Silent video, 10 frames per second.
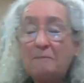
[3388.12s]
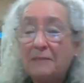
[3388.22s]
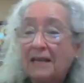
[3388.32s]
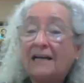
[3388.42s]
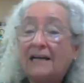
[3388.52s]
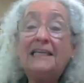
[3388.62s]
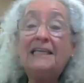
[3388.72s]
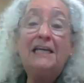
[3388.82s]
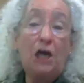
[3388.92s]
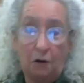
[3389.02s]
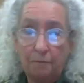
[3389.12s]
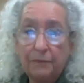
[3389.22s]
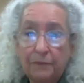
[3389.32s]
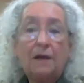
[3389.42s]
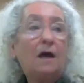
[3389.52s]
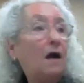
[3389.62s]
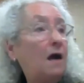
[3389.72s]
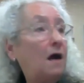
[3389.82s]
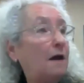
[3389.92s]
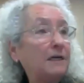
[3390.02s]
uh, Cleano.
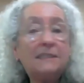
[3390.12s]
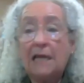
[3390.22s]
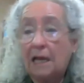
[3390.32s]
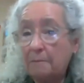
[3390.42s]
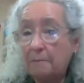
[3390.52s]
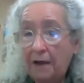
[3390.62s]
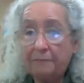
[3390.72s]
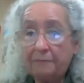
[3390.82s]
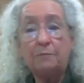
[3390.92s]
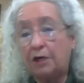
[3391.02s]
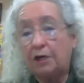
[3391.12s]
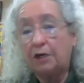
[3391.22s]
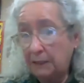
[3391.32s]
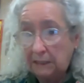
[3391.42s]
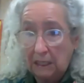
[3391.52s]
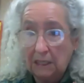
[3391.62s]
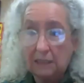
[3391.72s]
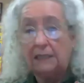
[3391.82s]
Uh, I'm going to take a bath. I'm going to brush my teeth.